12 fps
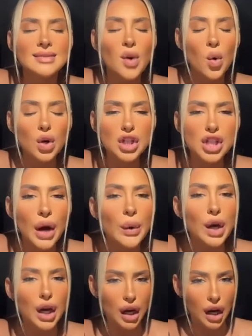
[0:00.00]
or
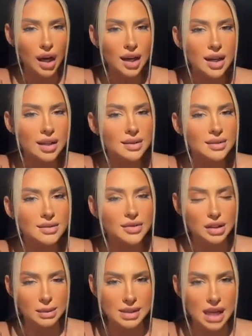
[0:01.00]
don't cook for
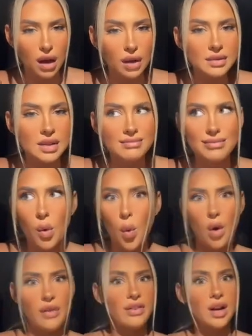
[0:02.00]
themselves
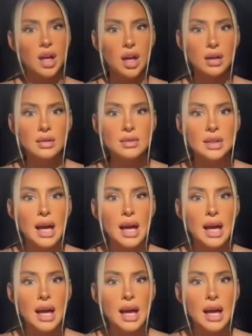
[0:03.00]
or for you,